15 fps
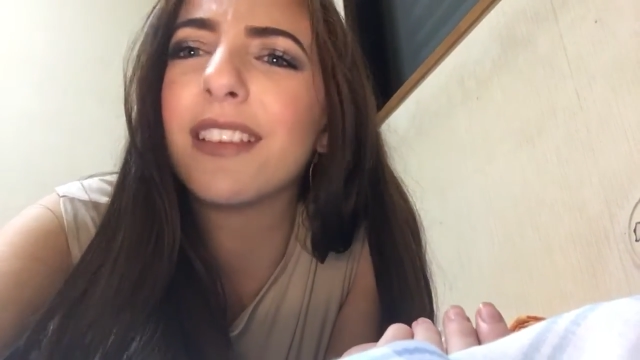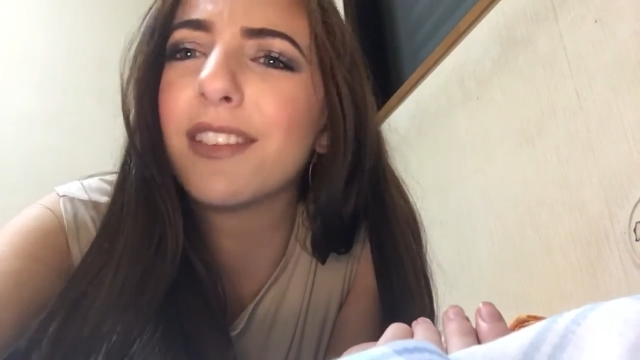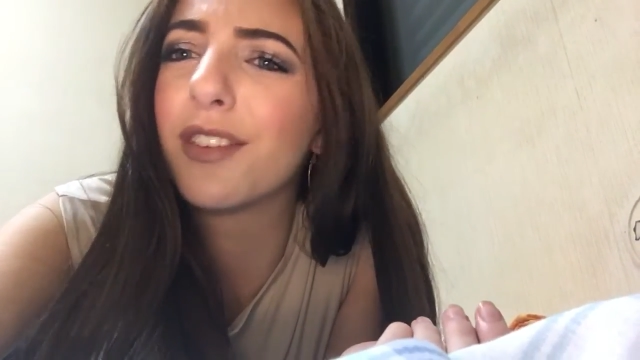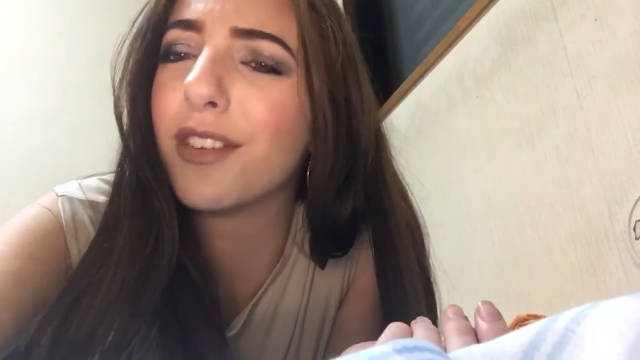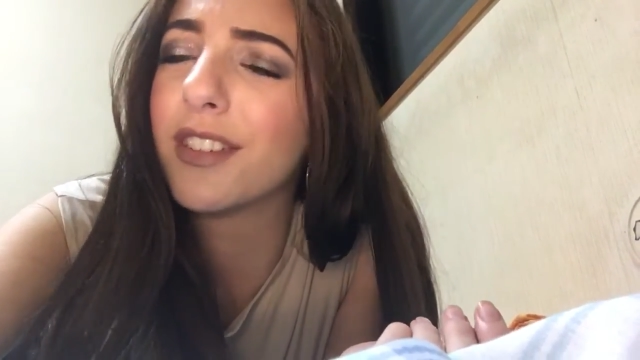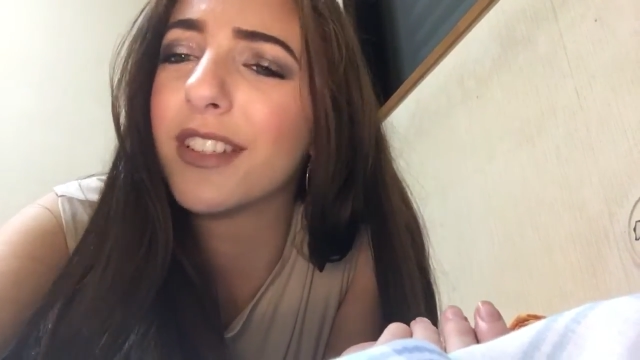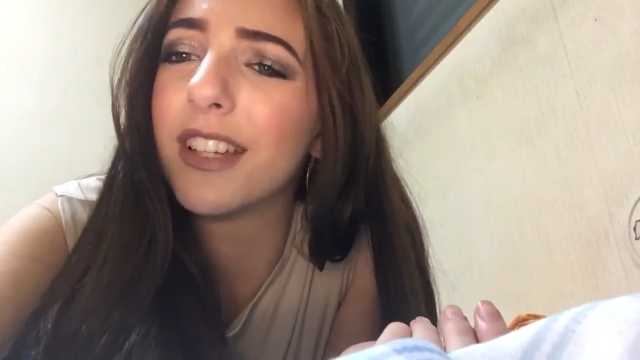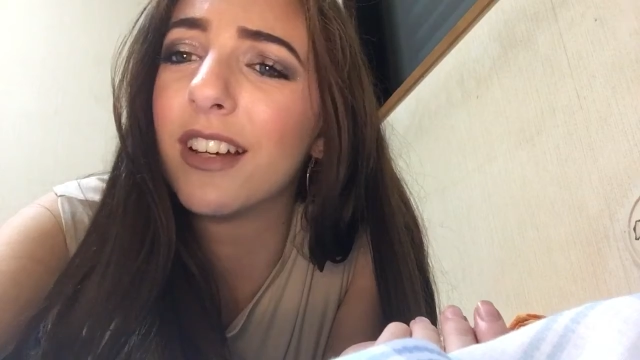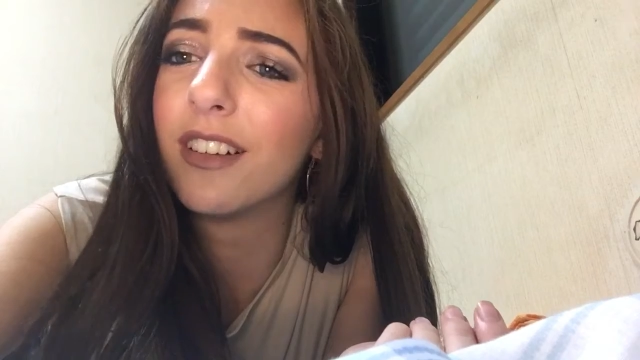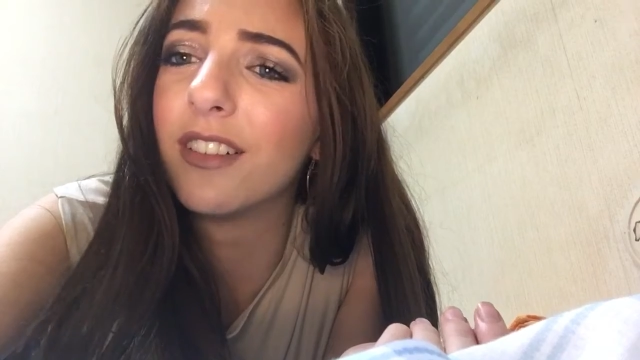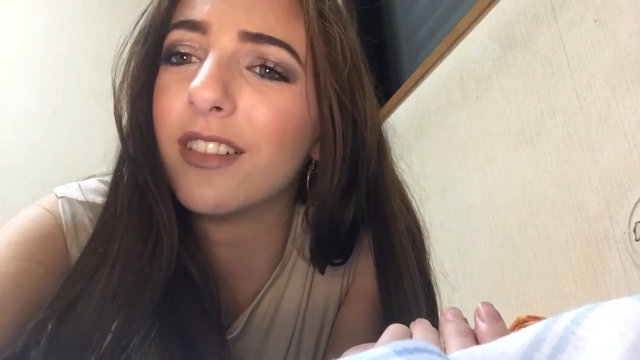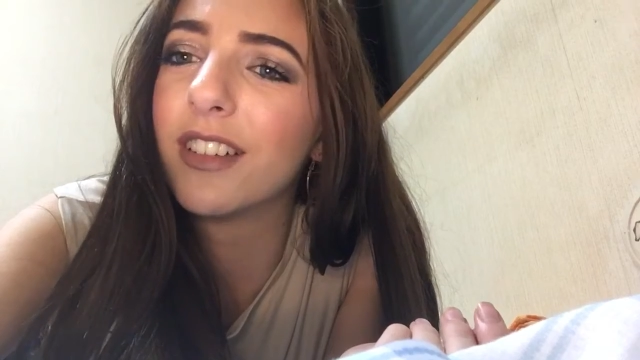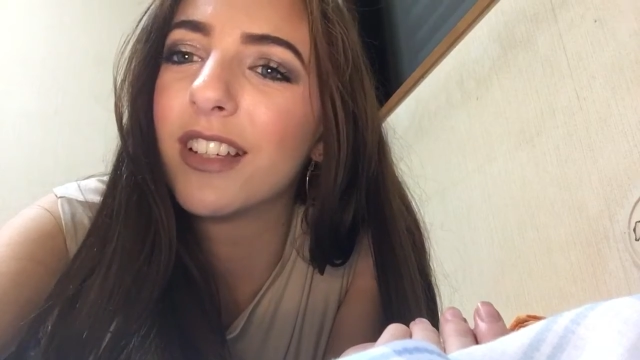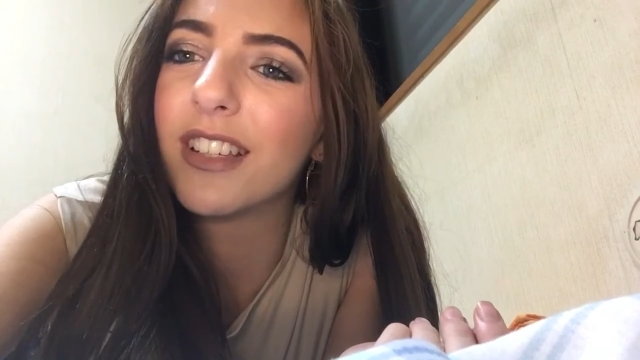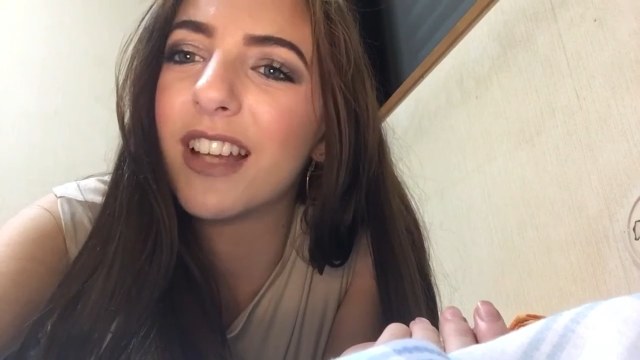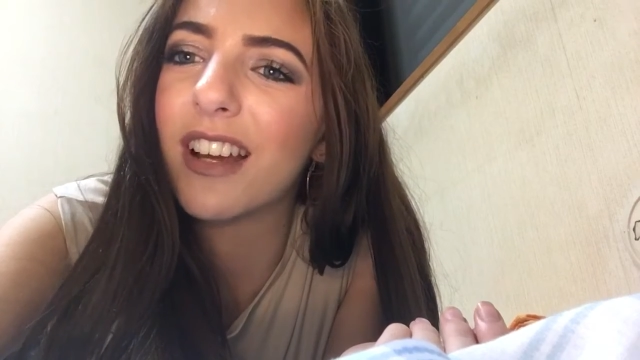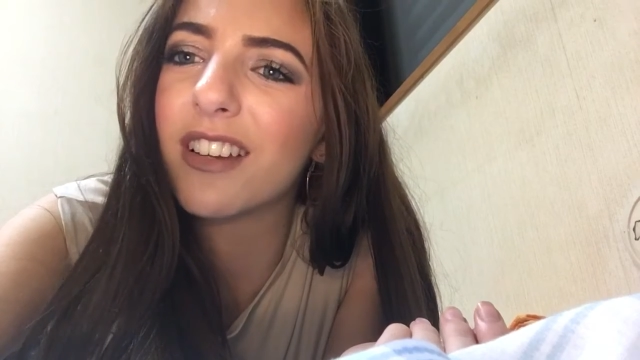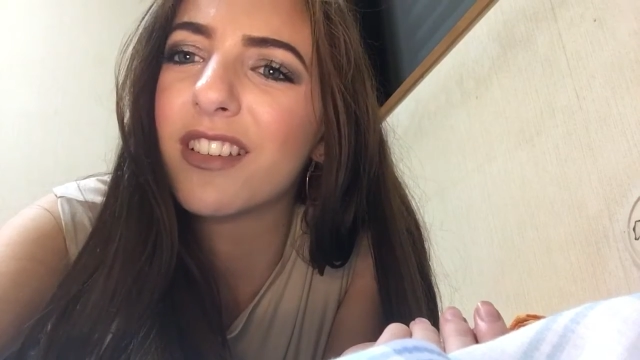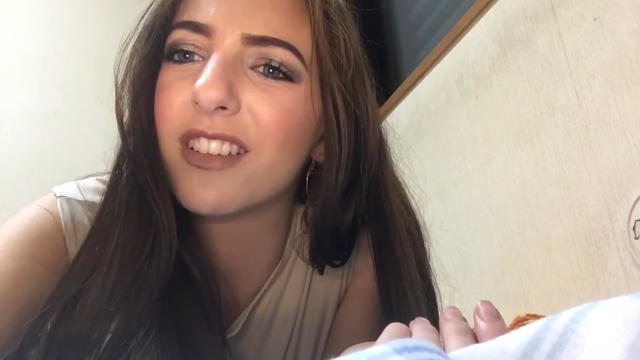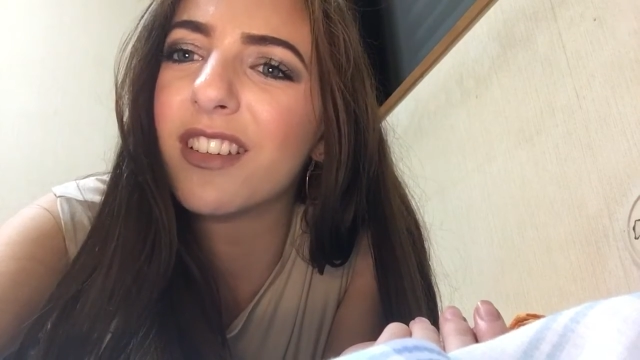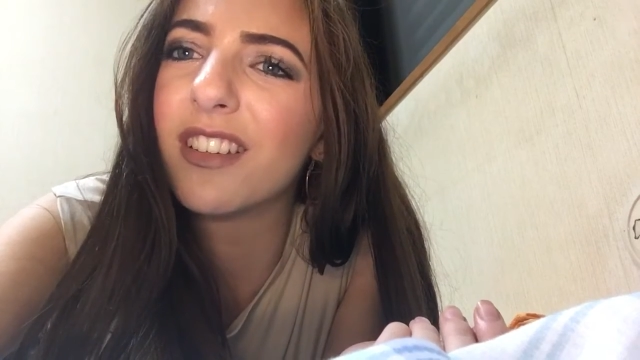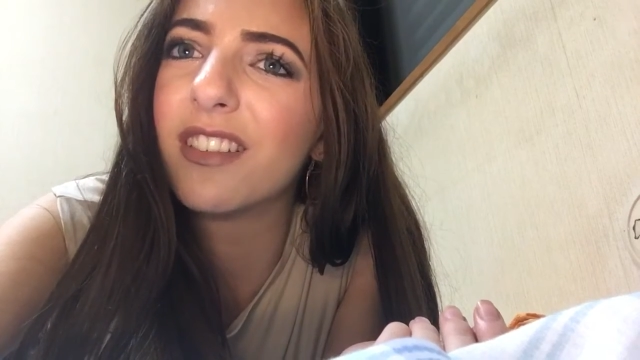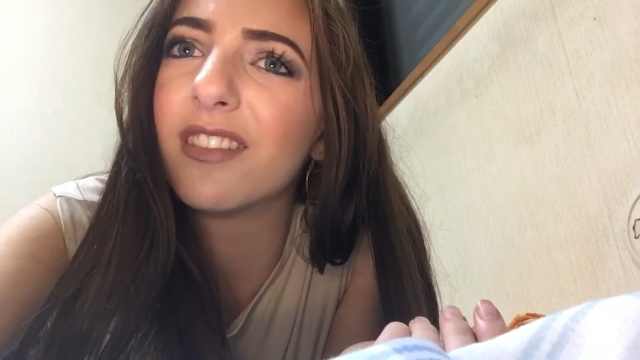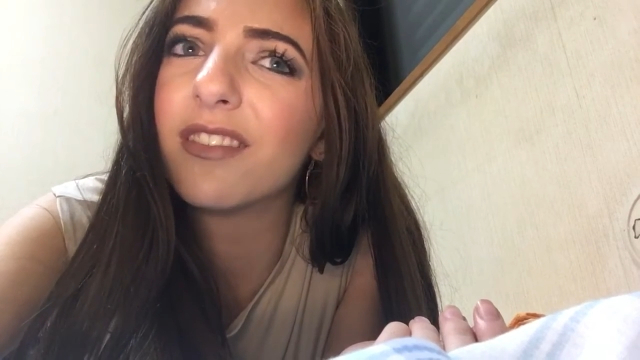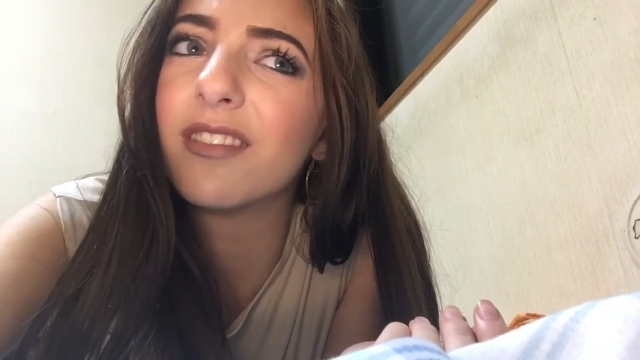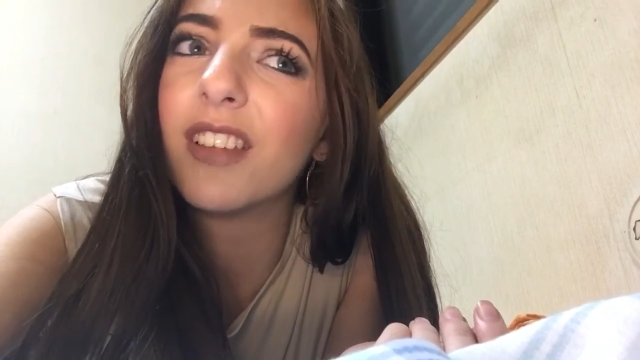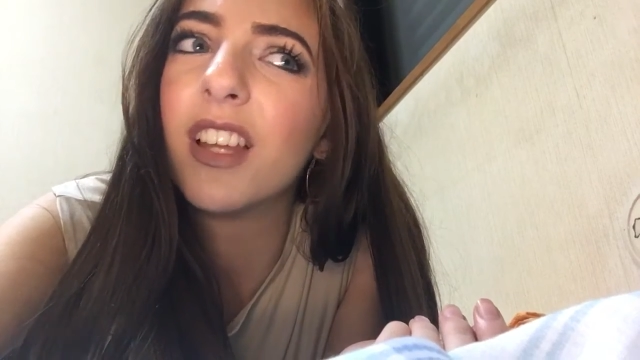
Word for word: this hostel. It's actually,